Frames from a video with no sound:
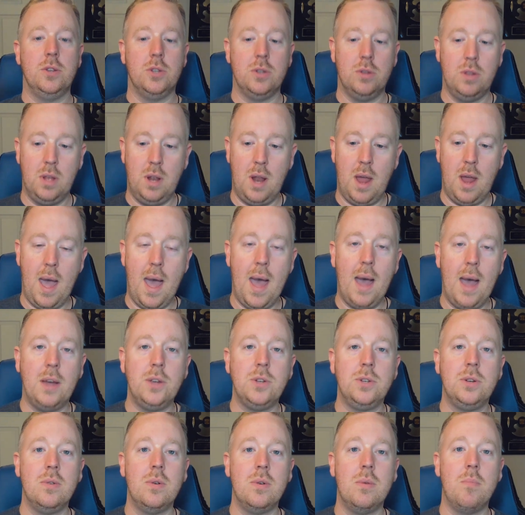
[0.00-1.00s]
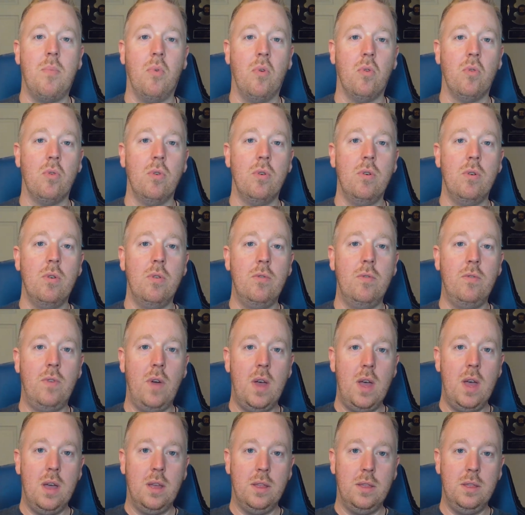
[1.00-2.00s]
So then as you
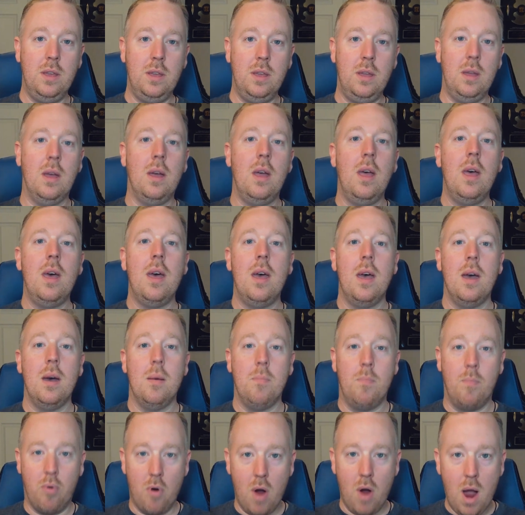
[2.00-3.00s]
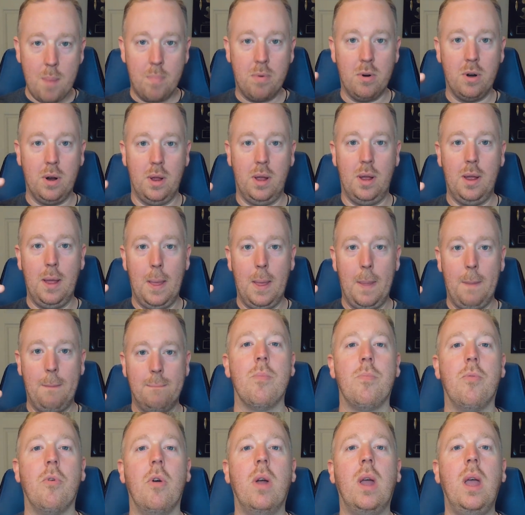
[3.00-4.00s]
improve the property,
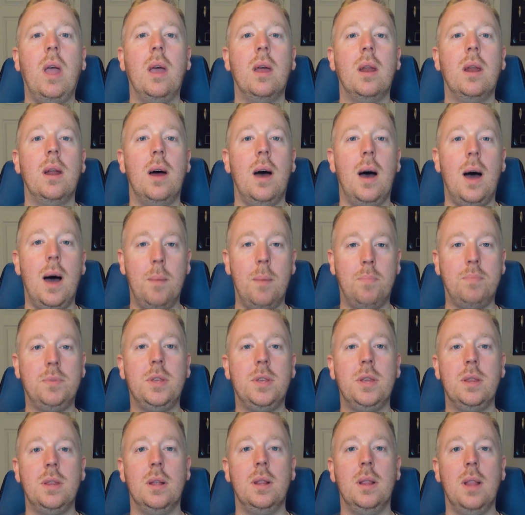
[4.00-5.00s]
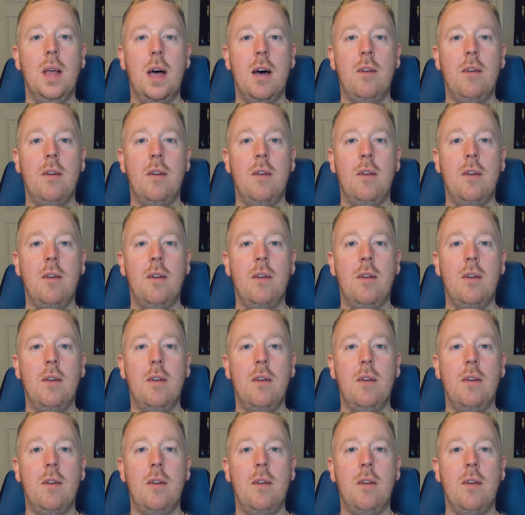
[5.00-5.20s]
you're bringing it up to the